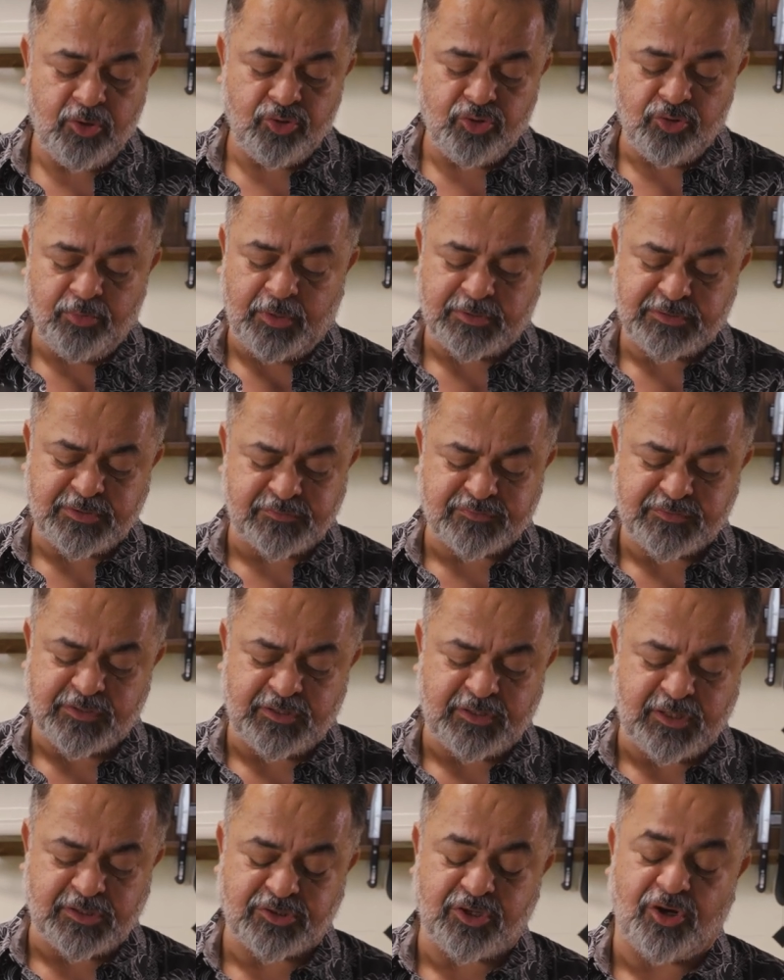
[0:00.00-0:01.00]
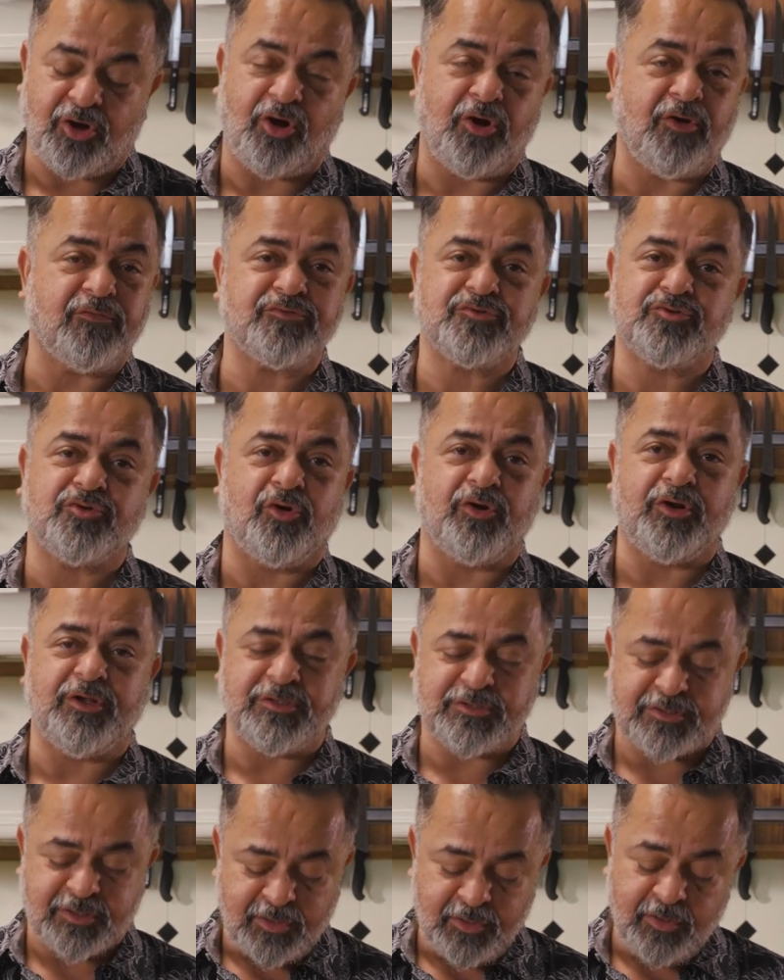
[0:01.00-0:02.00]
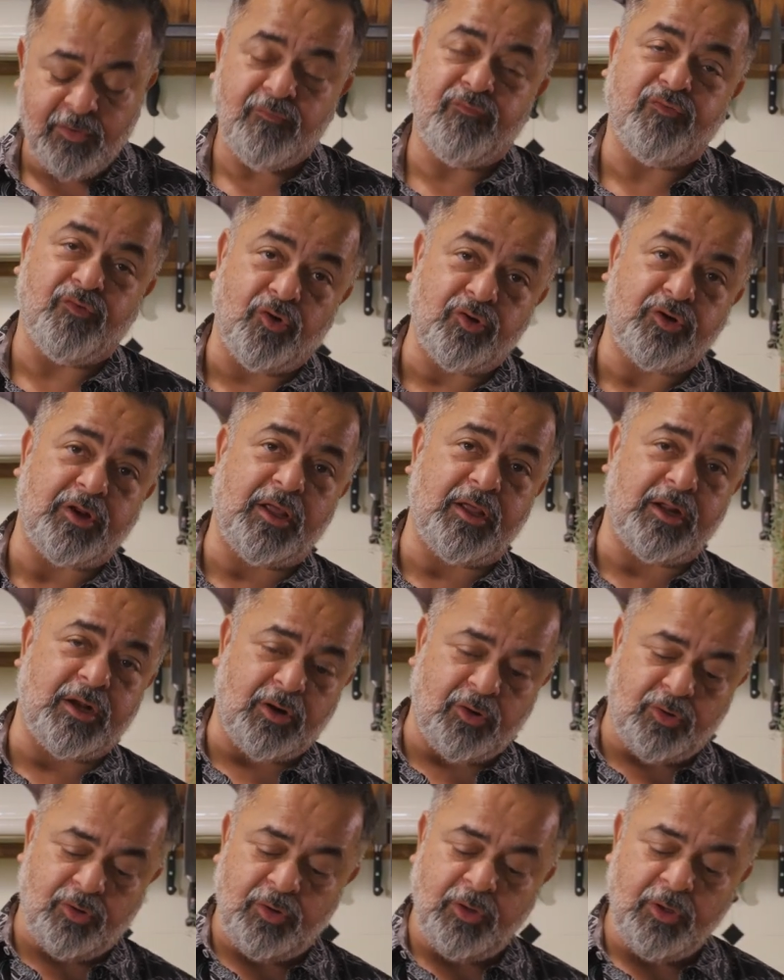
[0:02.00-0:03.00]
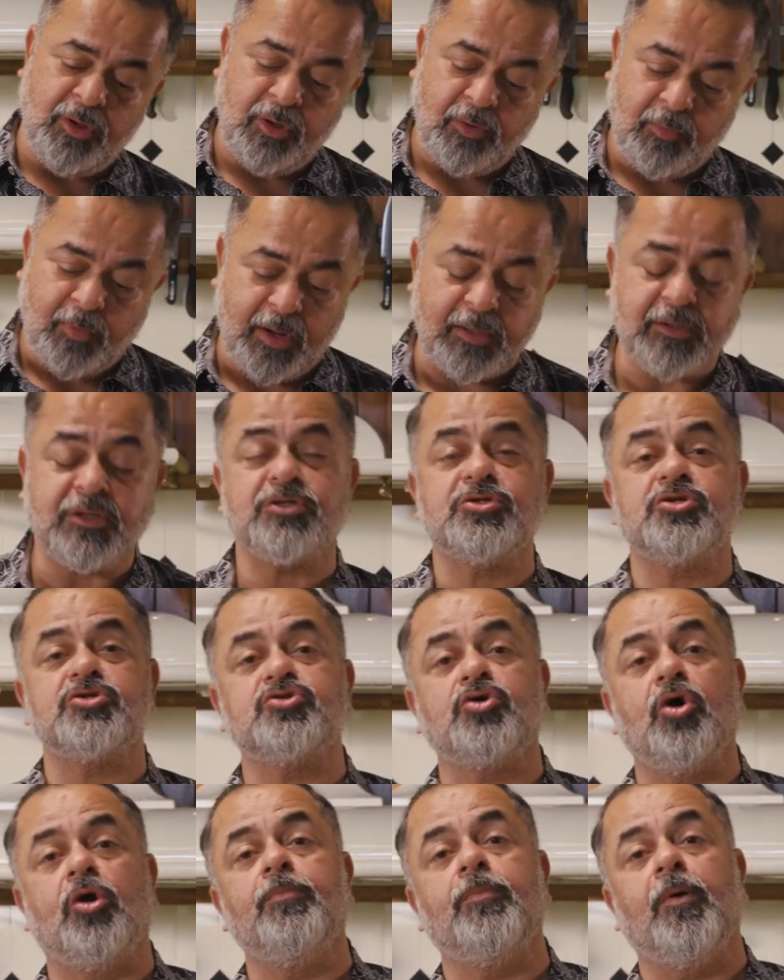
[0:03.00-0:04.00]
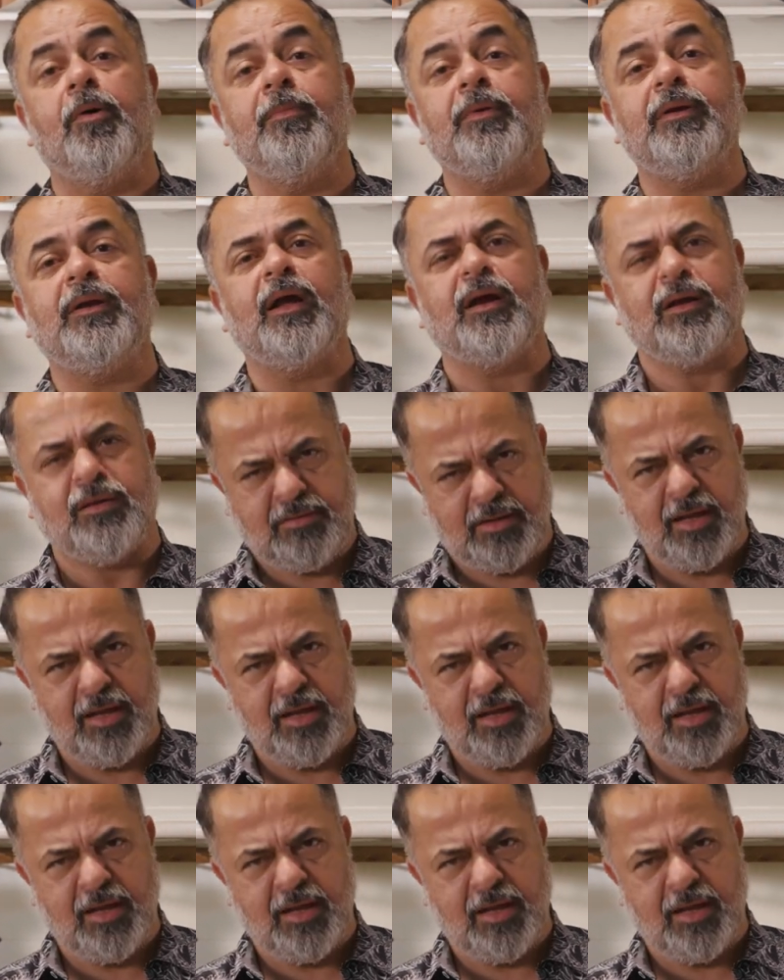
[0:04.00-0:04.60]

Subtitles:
You must have seen there's a lot of stories floating around why this is called Bombay Duck.